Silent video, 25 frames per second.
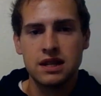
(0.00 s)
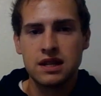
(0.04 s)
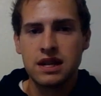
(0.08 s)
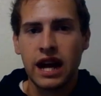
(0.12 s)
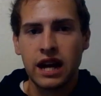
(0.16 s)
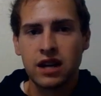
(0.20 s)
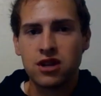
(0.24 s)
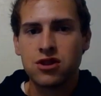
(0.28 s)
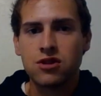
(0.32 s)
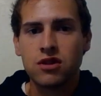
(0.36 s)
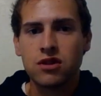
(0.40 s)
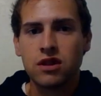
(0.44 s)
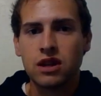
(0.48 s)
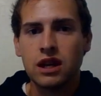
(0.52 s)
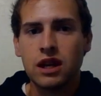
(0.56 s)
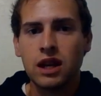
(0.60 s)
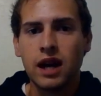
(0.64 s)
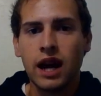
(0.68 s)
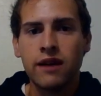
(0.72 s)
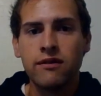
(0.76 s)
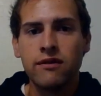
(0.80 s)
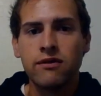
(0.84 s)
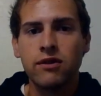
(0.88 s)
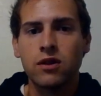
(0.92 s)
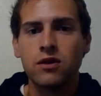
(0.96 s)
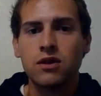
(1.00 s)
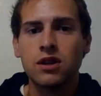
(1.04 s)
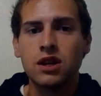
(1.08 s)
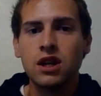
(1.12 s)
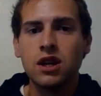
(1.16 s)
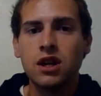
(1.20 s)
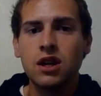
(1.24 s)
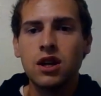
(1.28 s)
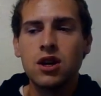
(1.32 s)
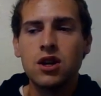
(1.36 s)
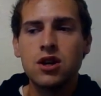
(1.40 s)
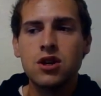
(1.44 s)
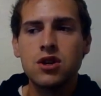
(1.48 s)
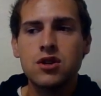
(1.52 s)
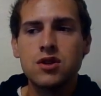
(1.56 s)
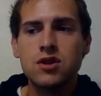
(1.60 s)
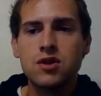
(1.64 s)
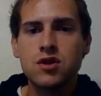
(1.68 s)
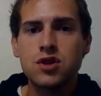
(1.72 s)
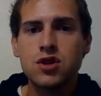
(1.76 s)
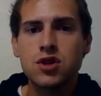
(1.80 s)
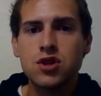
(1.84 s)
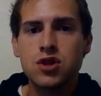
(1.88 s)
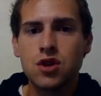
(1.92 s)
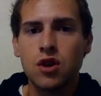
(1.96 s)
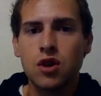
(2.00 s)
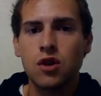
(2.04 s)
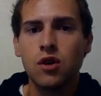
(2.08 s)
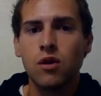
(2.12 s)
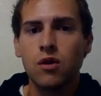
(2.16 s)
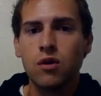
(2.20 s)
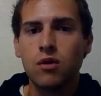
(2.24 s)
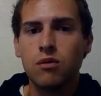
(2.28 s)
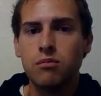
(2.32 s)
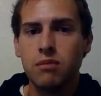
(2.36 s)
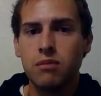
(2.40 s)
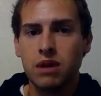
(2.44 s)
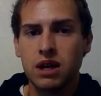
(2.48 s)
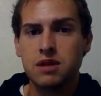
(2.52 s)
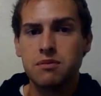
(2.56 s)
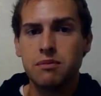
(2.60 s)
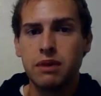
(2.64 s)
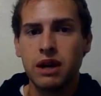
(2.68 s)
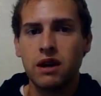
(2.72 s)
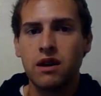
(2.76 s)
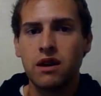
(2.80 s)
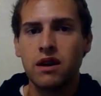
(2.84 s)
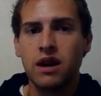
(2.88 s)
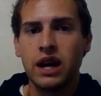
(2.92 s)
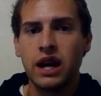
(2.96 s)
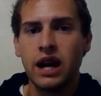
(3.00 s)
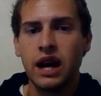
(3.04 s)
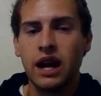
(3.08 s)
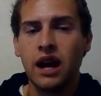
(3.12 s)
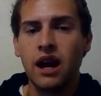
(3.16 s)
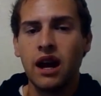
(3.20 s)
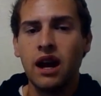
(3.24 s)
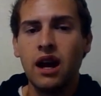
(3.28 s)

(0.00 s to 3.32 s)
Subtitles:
naturally. I felt so much better, and